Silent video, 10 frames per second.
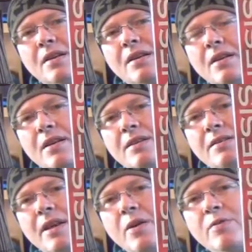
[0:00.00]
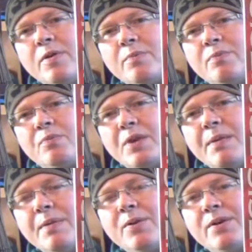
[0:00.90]
And I have to get all the
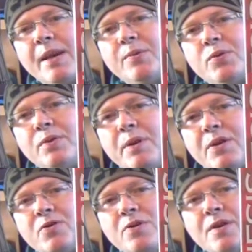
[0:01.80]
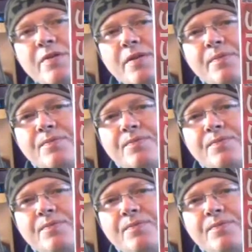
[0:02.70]
Mickey Mouse games on the Mega Drive.